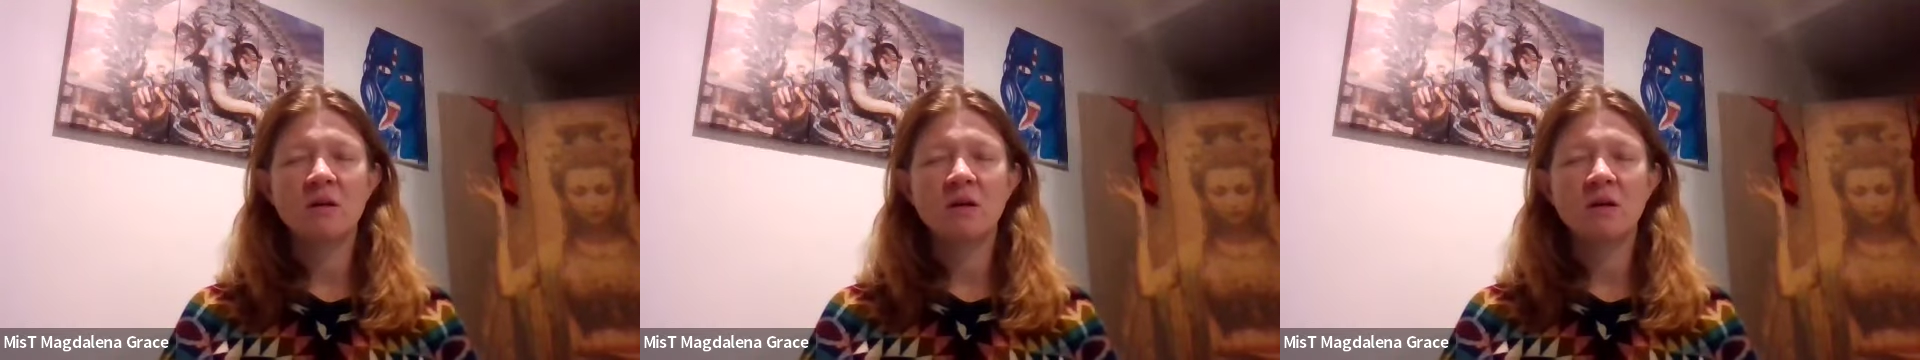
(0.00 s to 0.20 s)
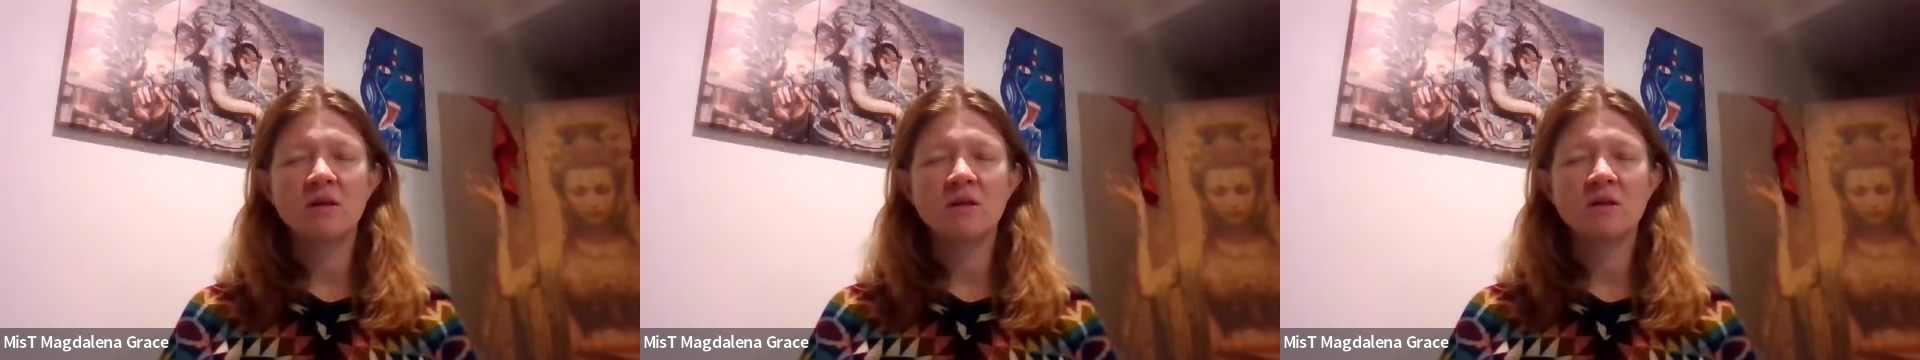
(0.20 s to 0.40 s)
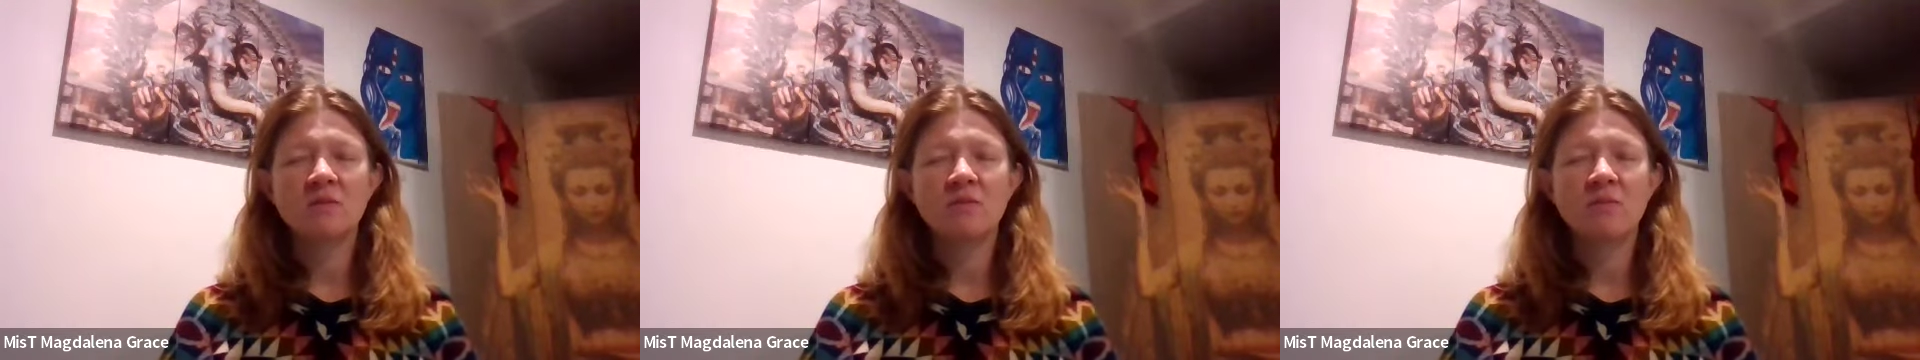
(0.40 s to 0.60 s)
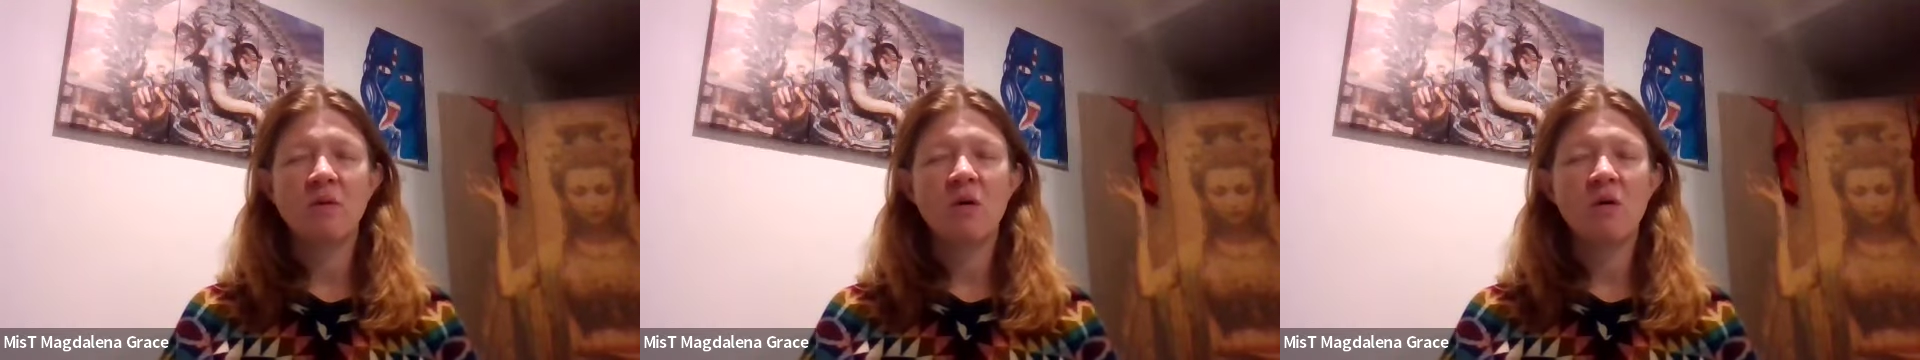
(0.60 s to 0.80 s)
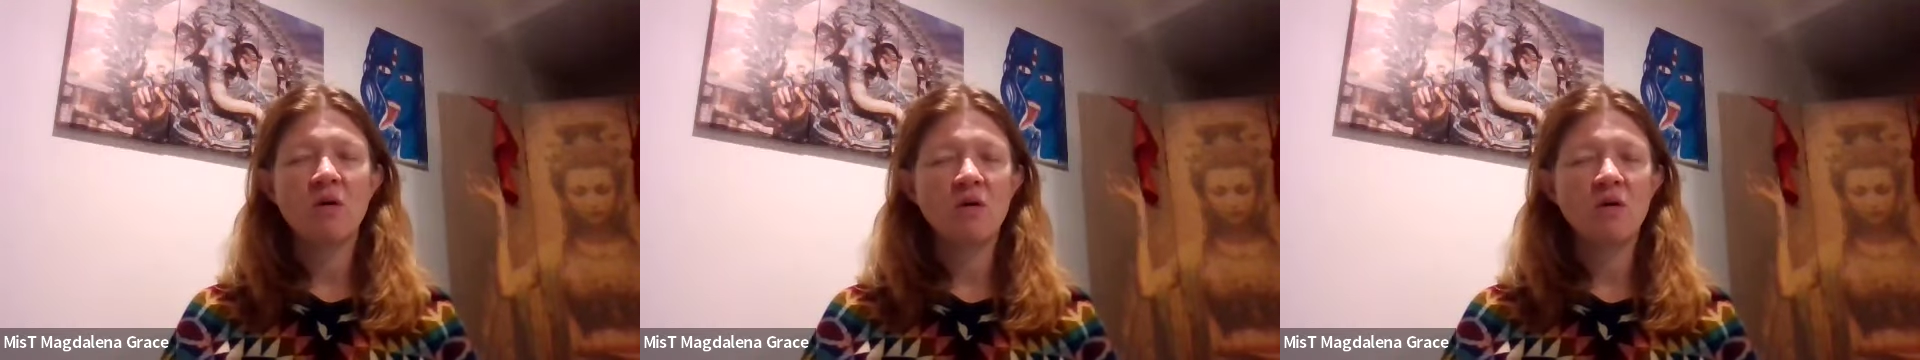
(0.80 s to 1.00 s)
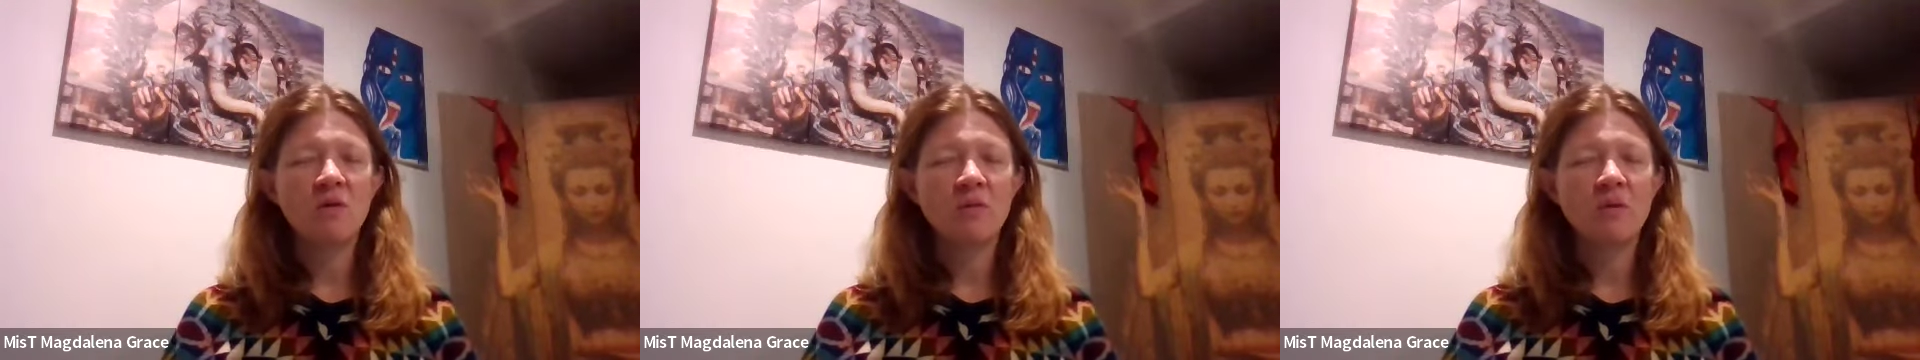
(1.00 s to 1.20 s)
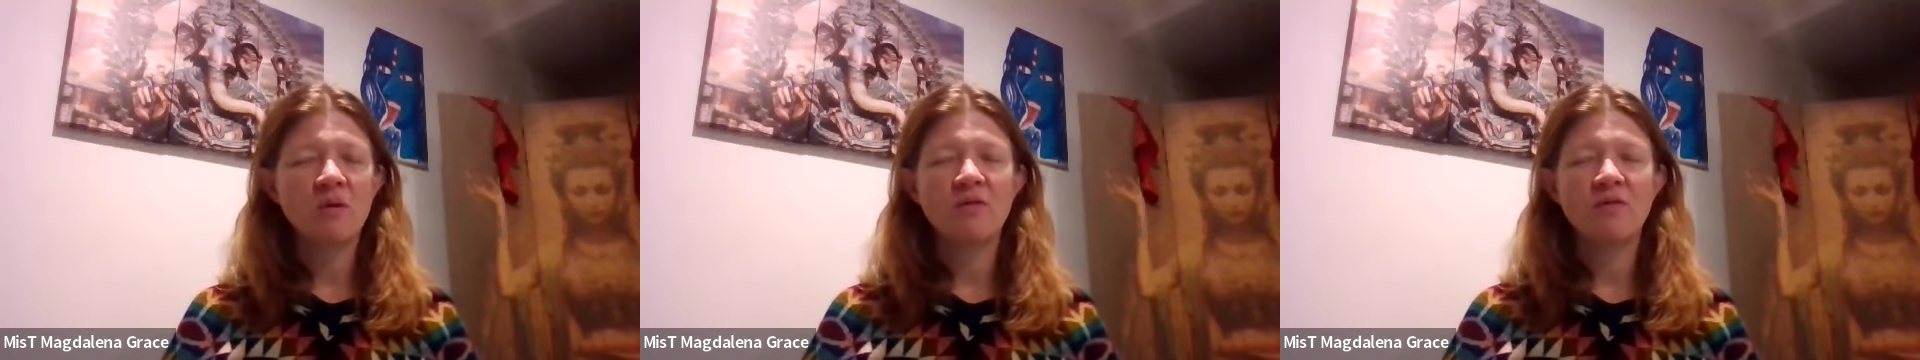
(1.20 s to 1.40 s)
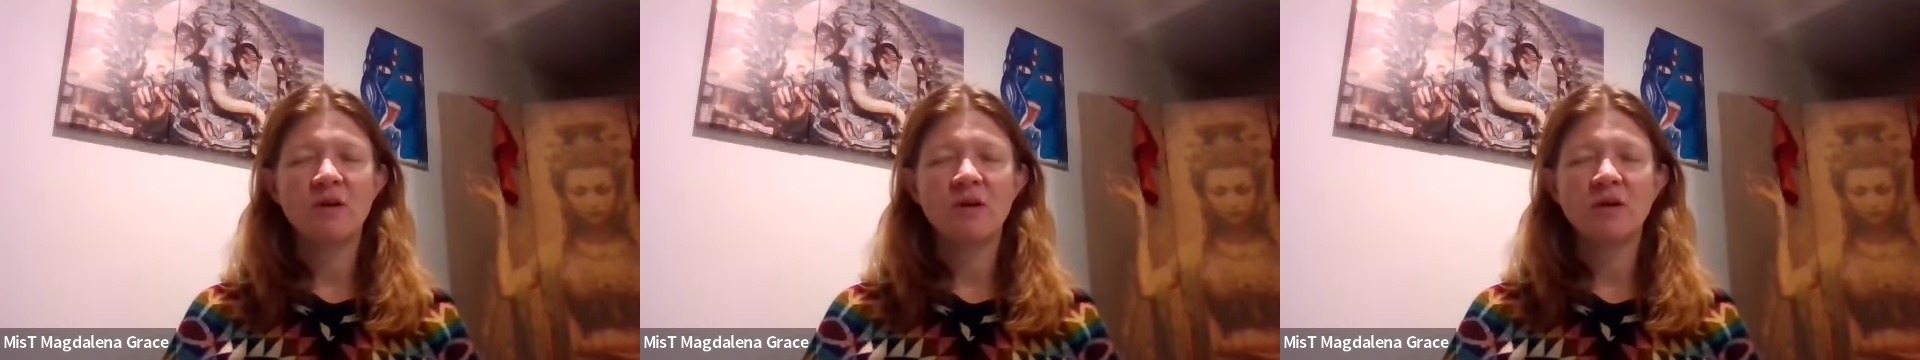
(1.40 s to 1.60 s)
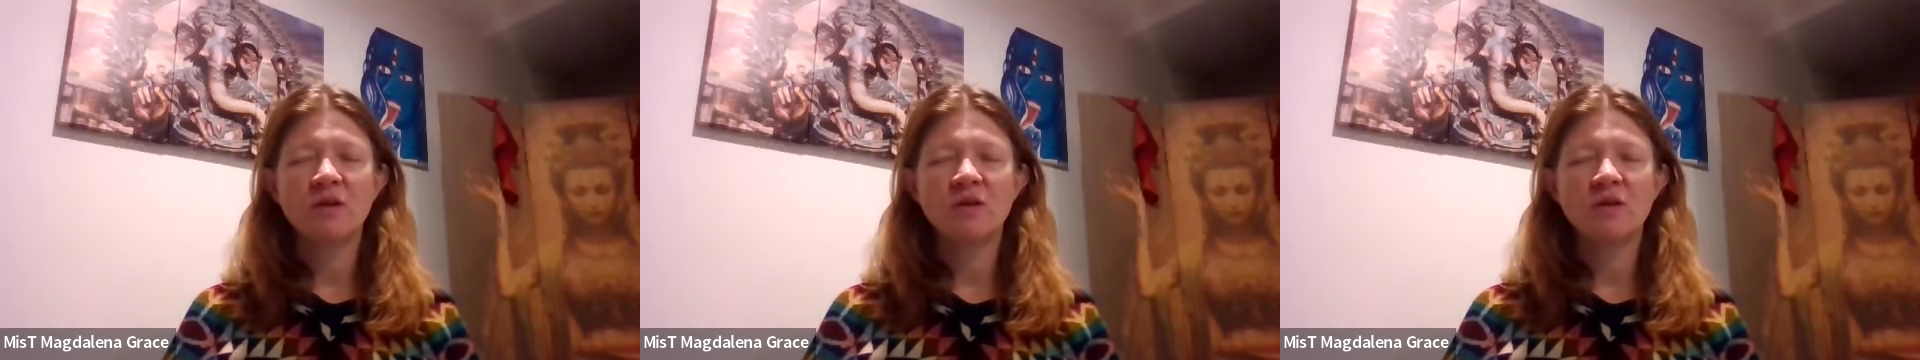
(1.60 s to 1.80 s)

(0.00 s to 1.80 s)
It's all perfect.